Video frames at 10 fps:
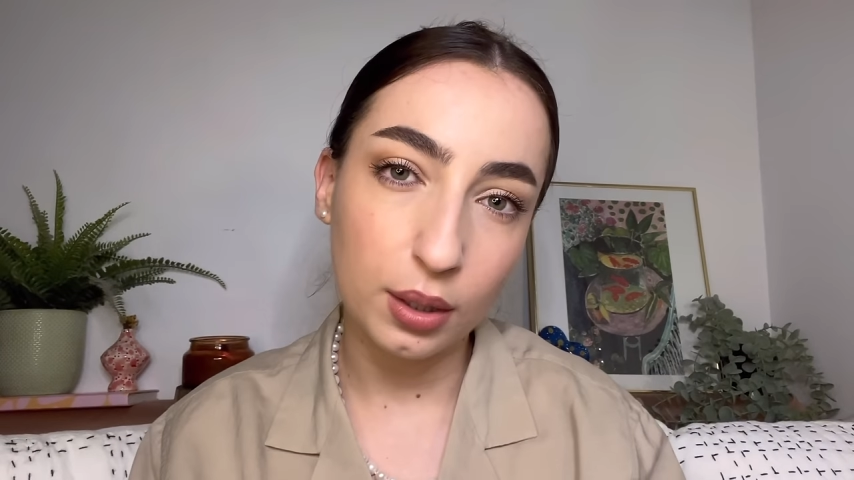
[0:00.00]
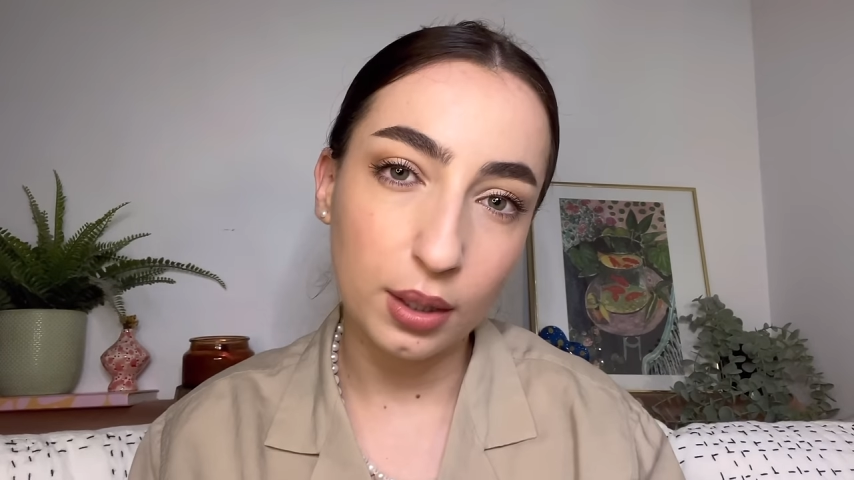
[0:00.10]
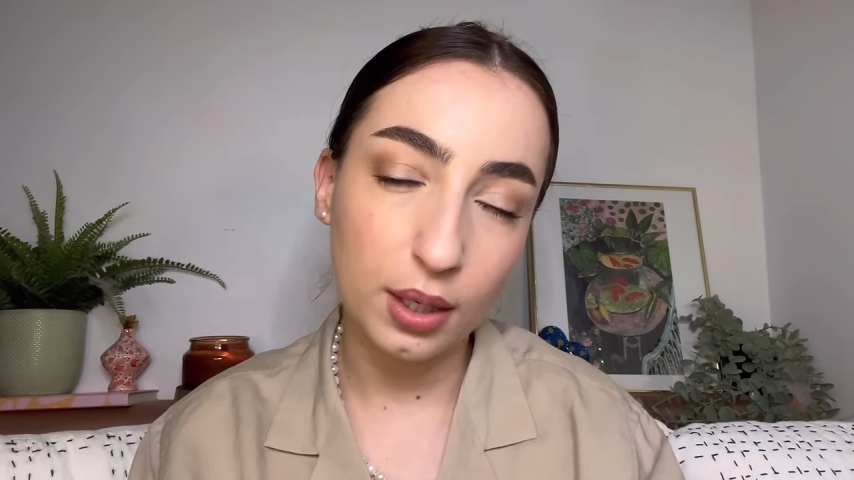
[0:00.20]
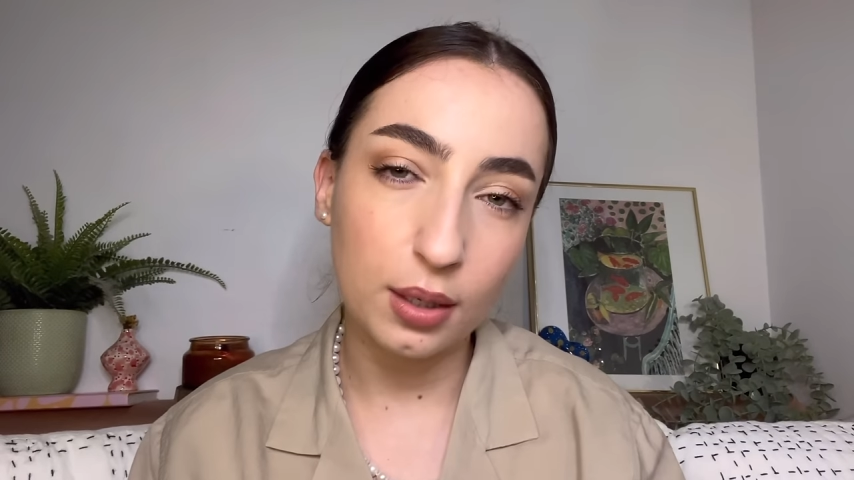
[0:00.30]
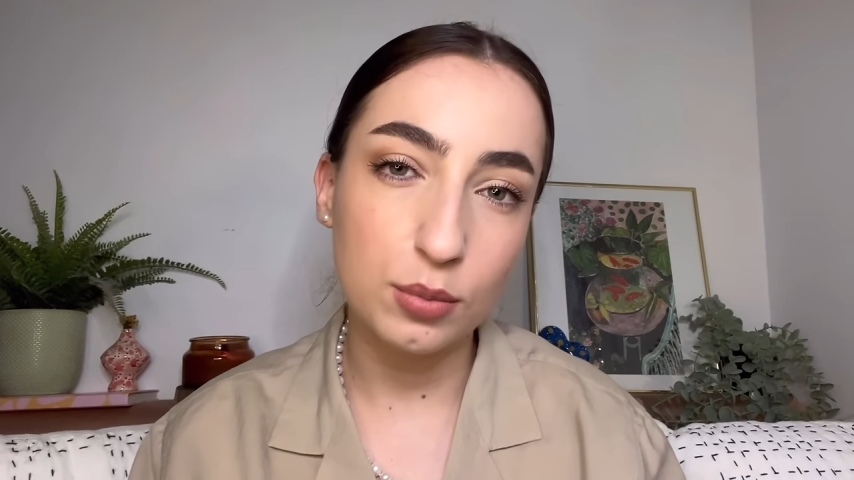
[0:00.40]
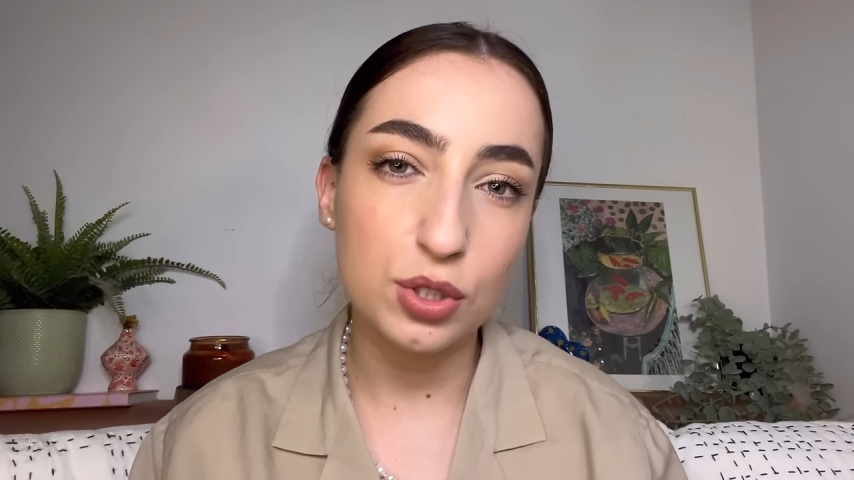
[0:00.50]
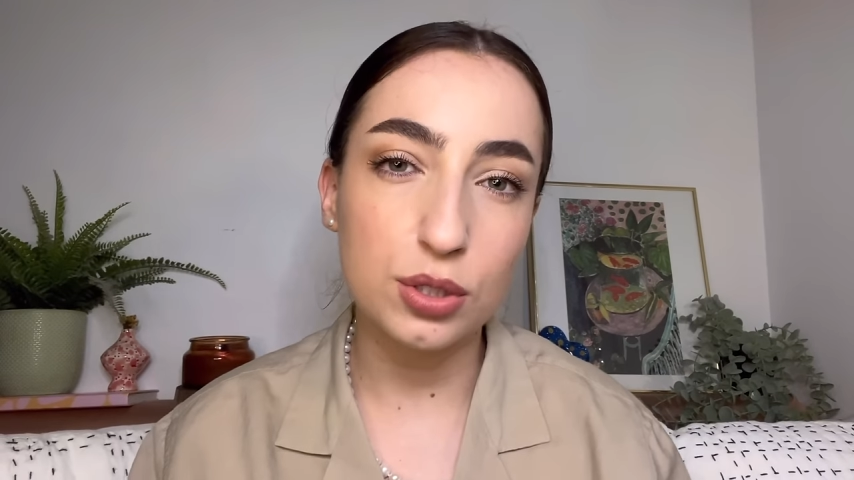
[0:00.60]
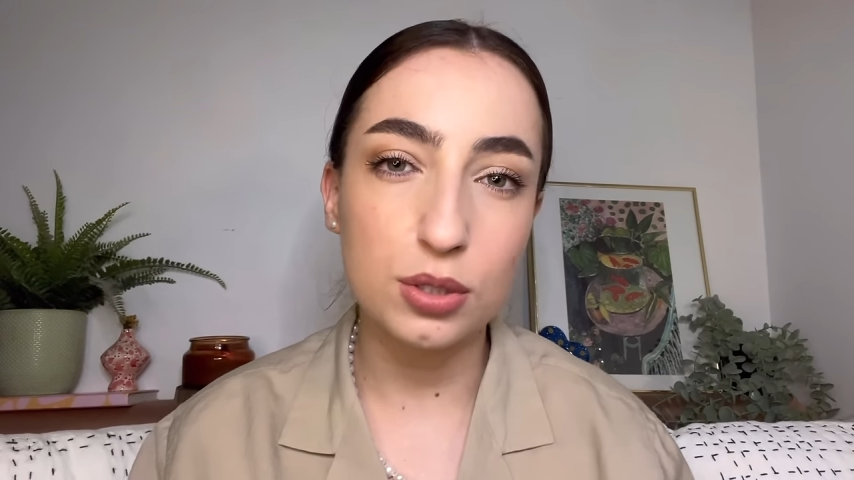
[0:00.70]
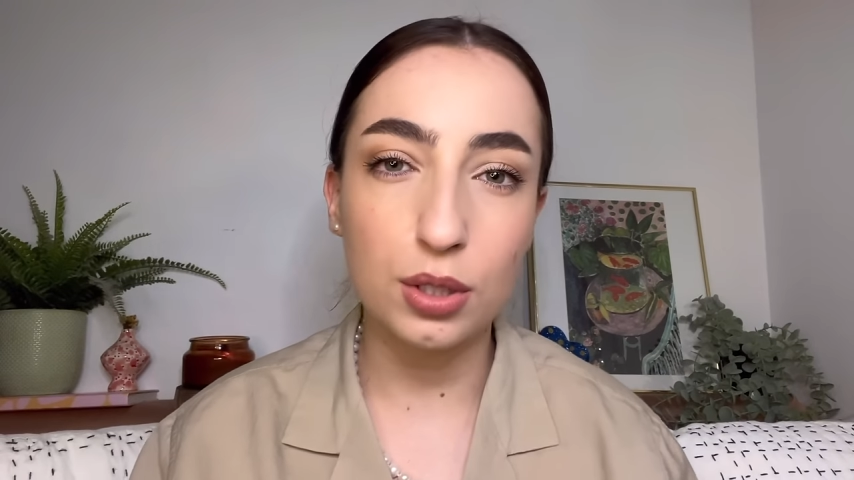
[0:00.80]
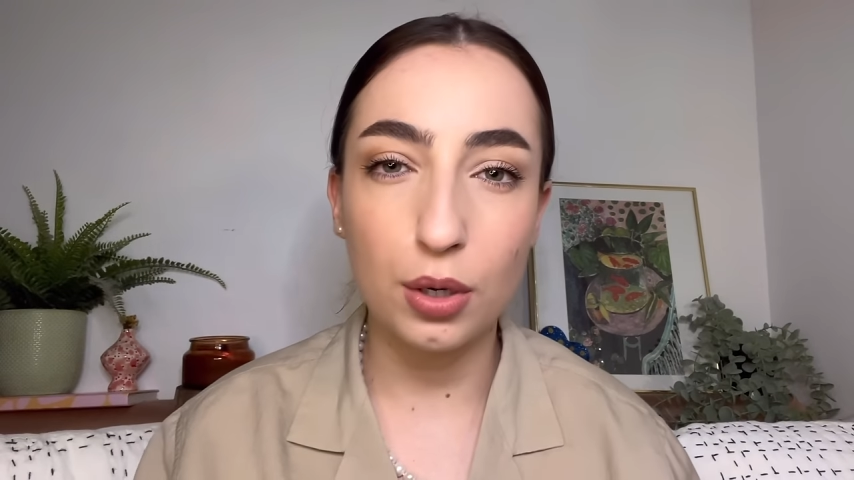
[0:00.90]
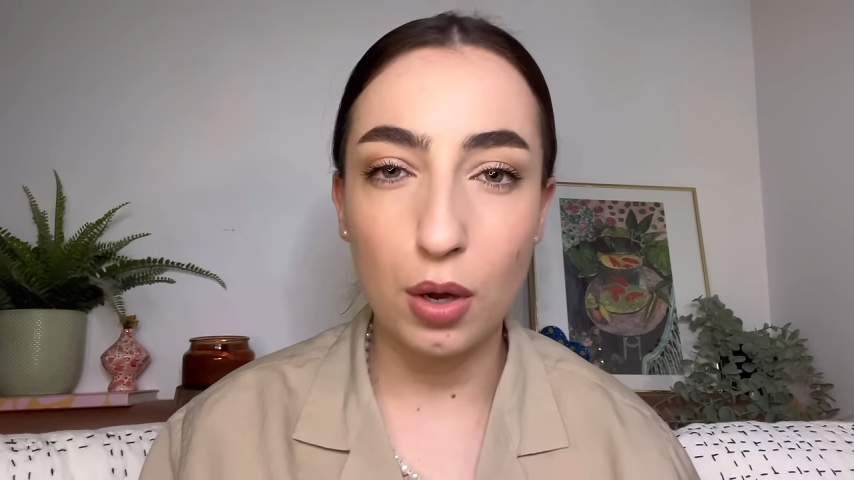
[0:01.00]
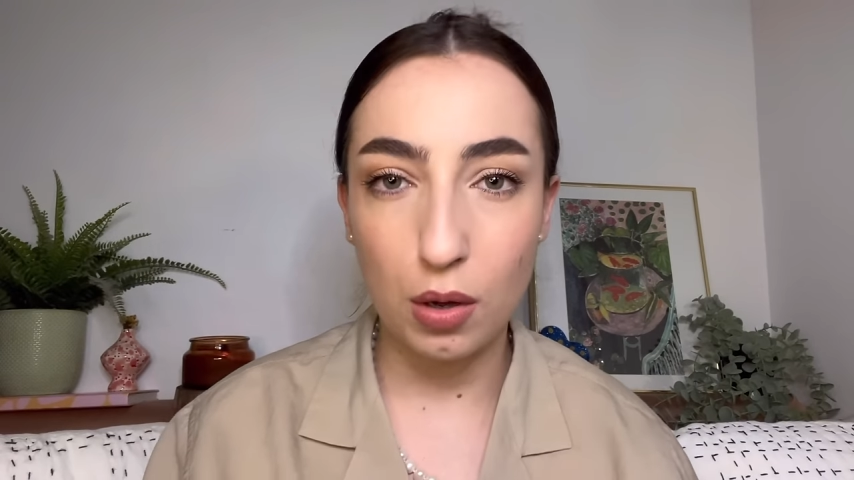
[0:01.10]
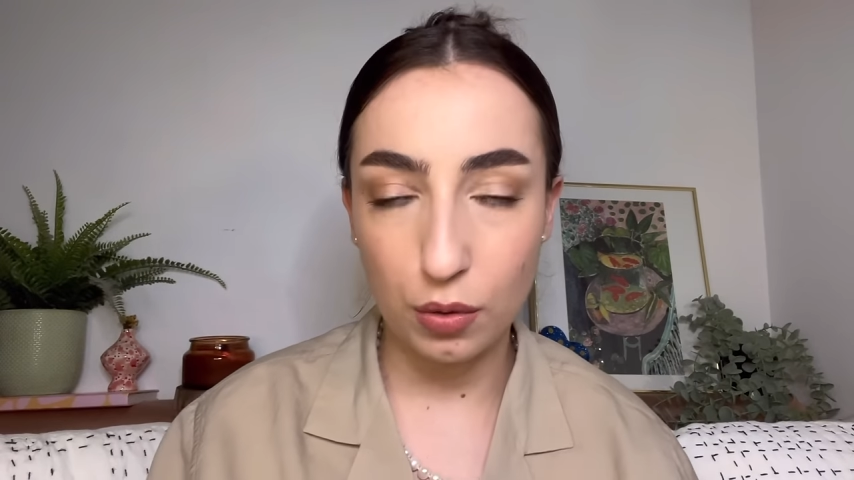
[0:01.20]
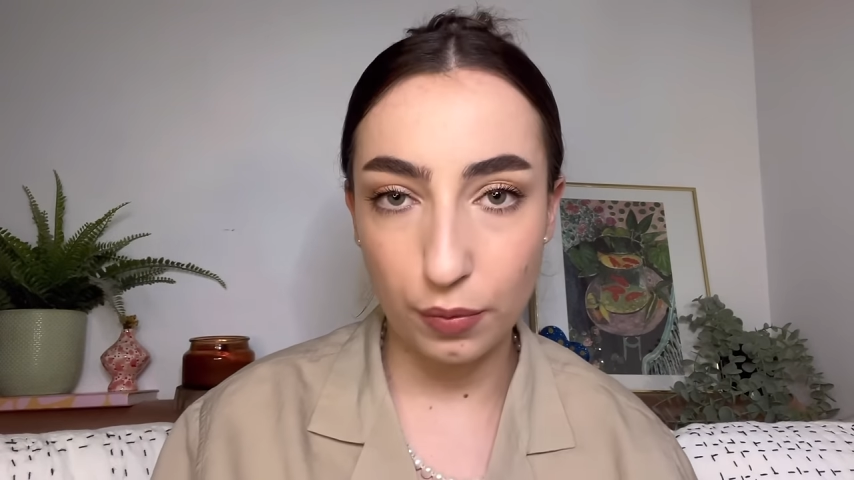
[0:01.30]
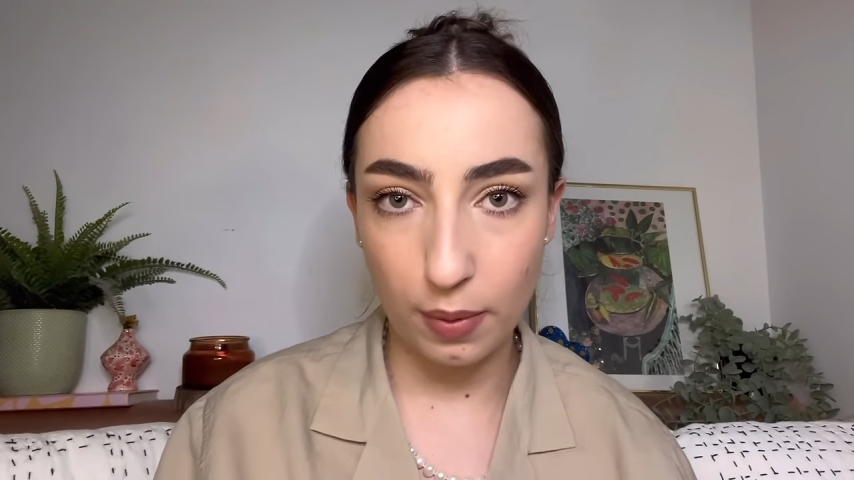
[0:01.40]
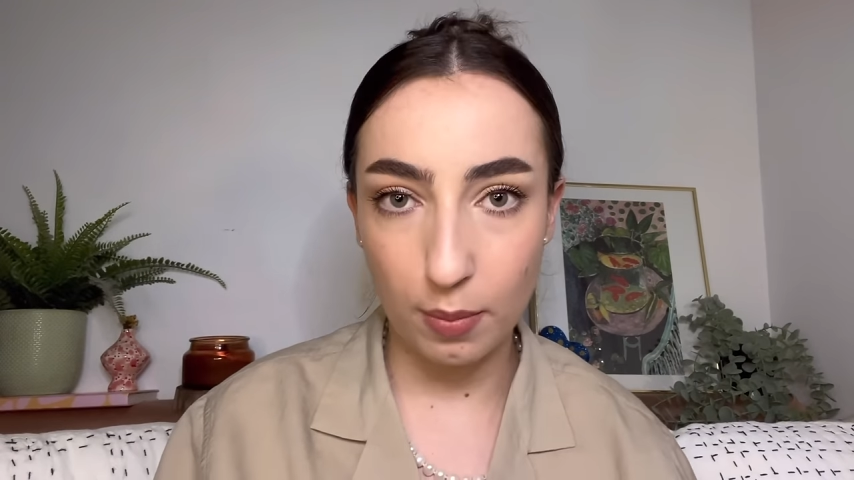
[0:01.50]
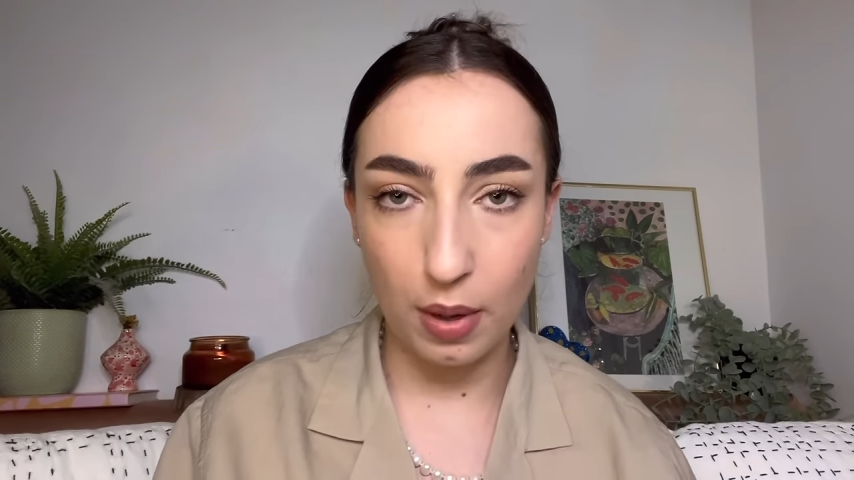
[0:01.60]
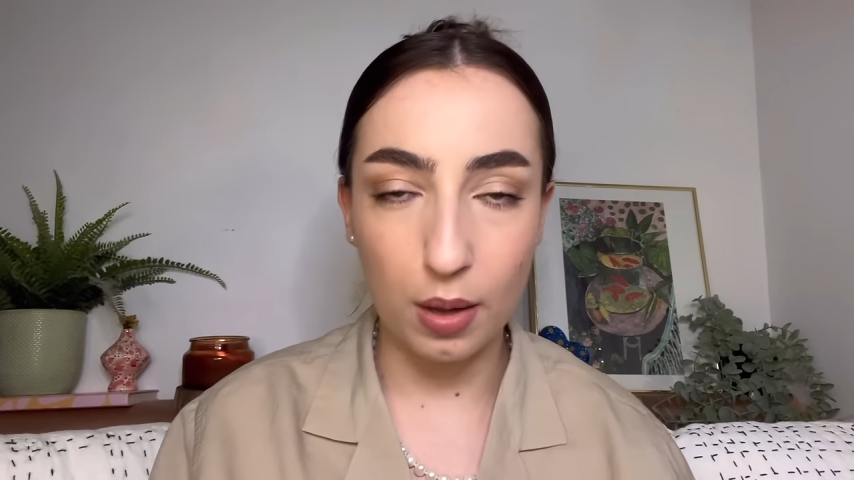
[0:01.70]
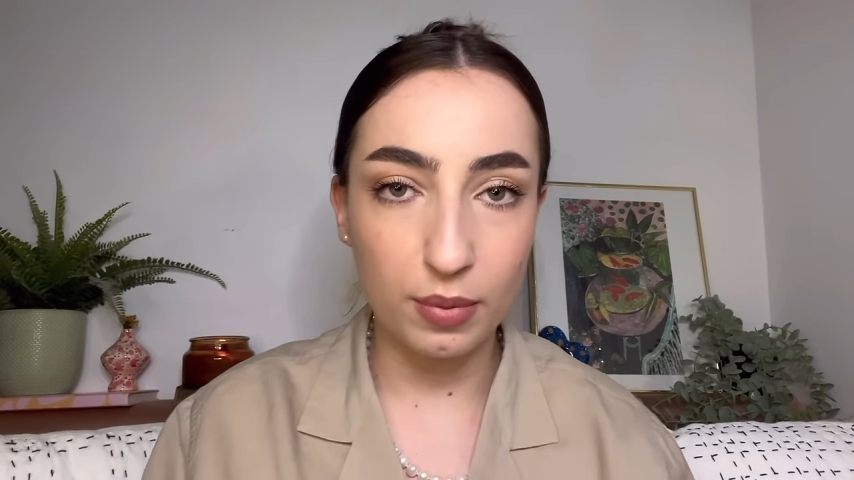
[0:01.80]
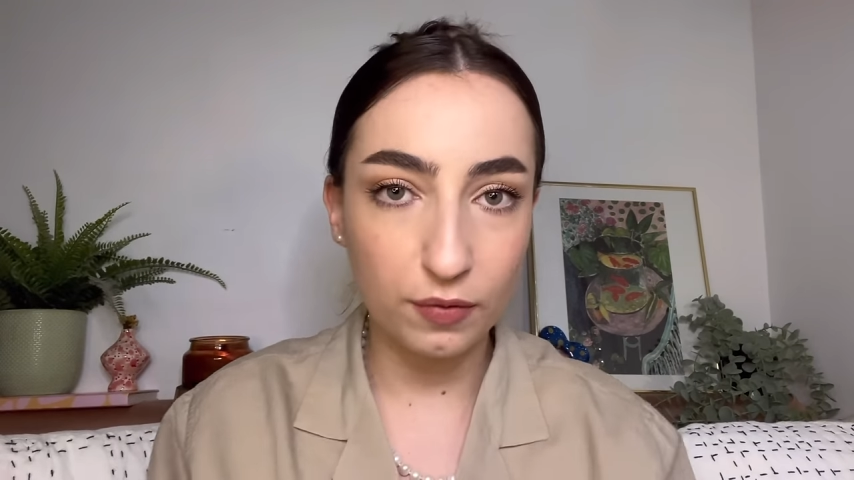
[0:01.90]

again, I'm just gonna hold them up.